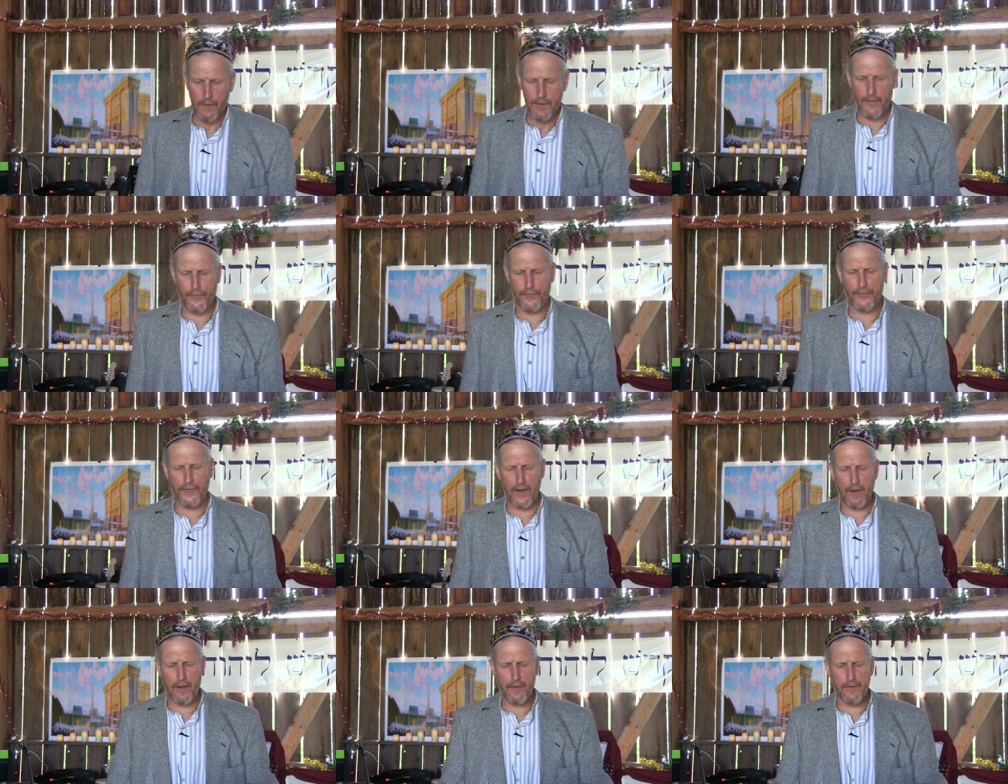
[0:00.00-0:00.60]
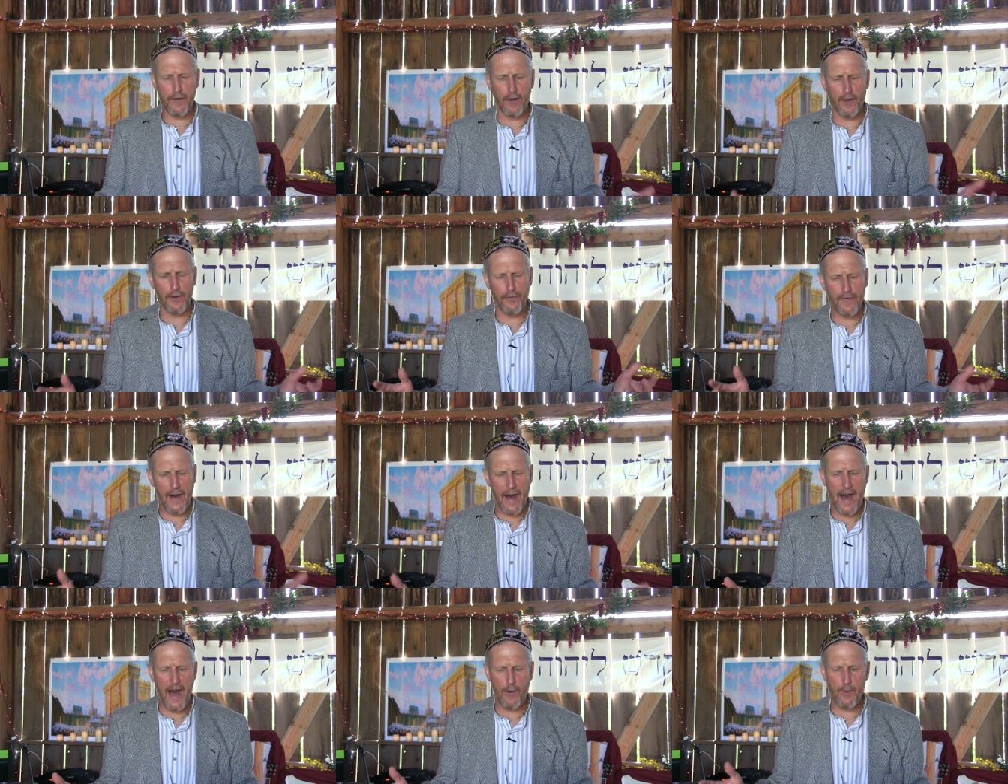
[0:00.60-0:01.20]
The fear of
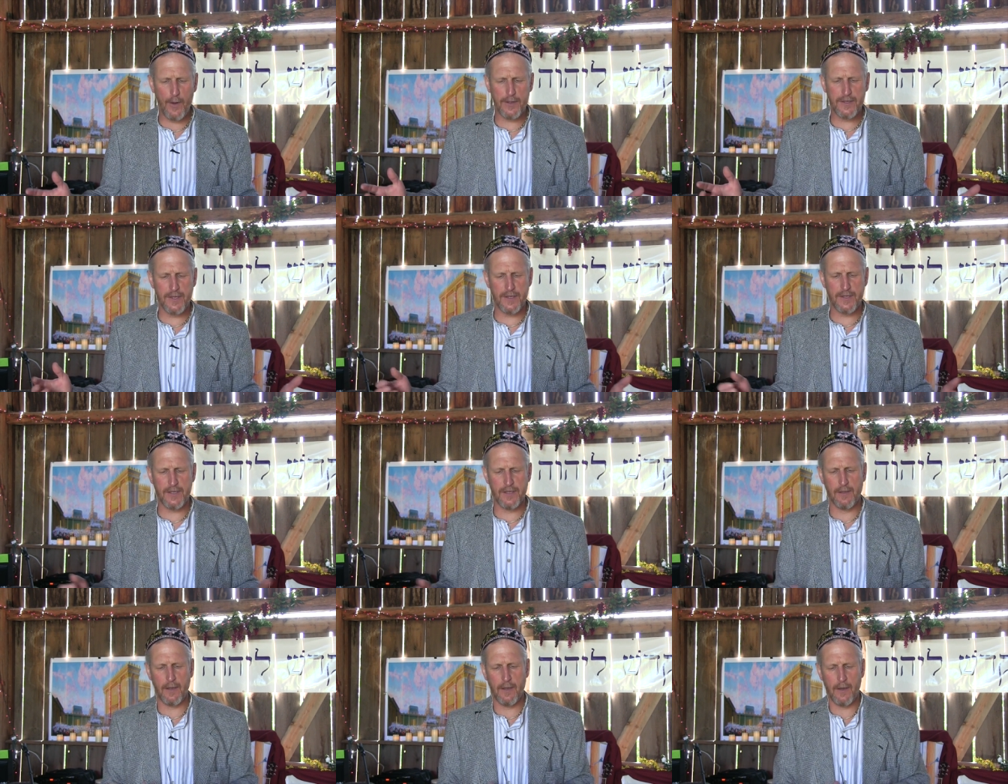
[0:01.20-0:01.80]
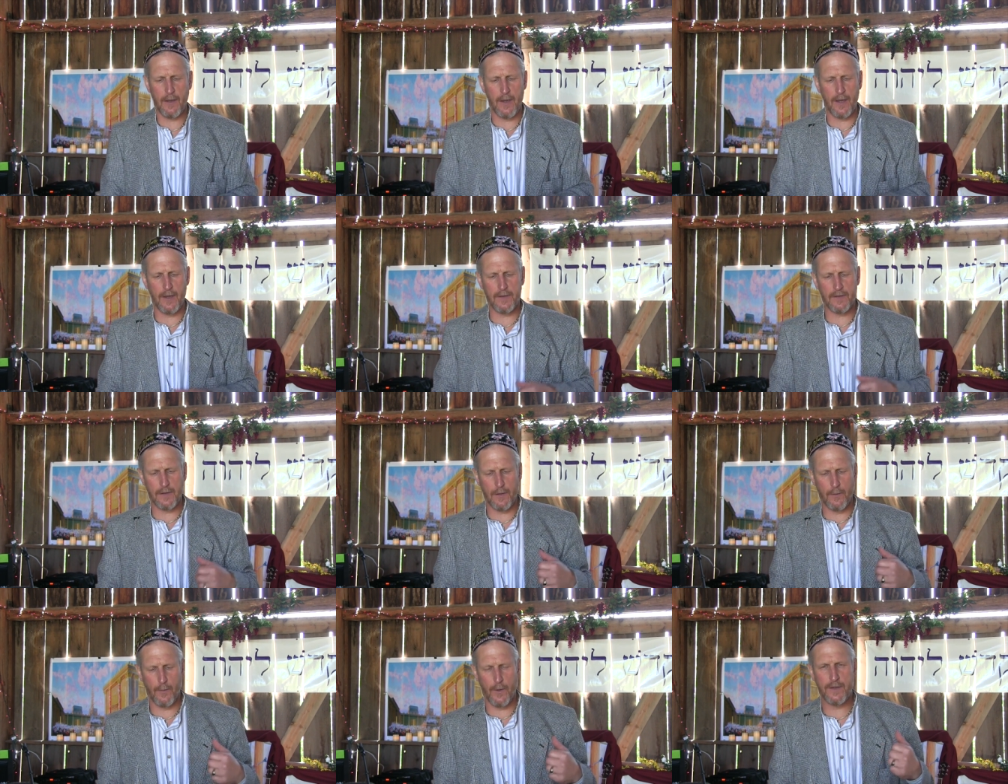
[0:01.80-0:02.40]
Yehovah, which is,
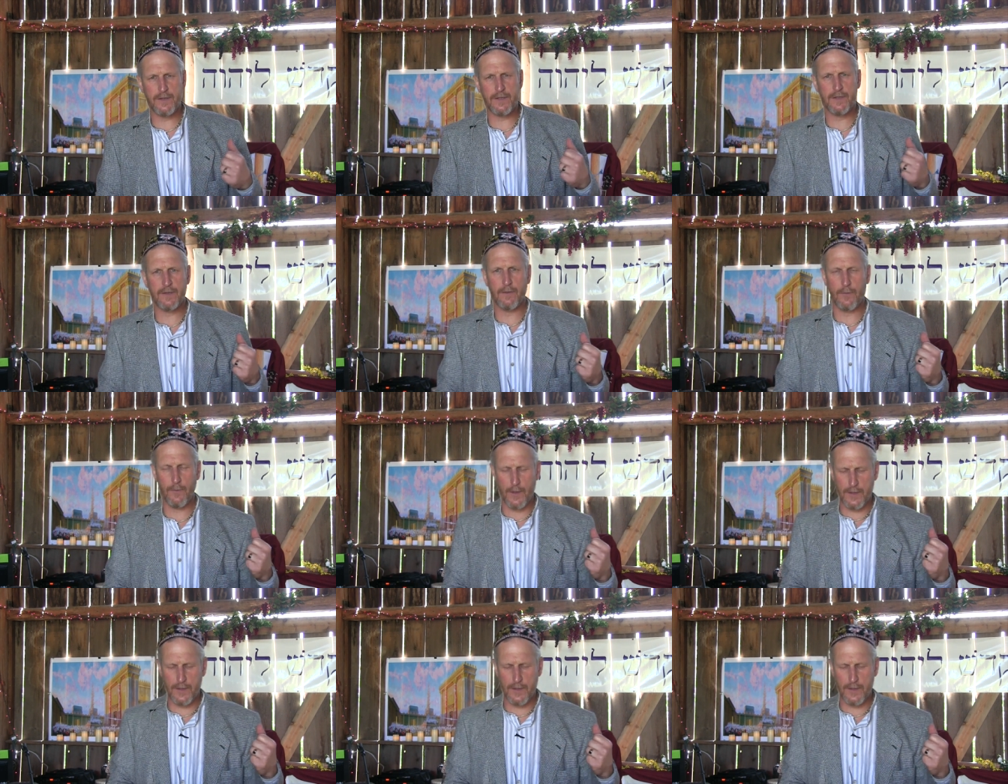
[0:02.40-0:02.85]
is, which,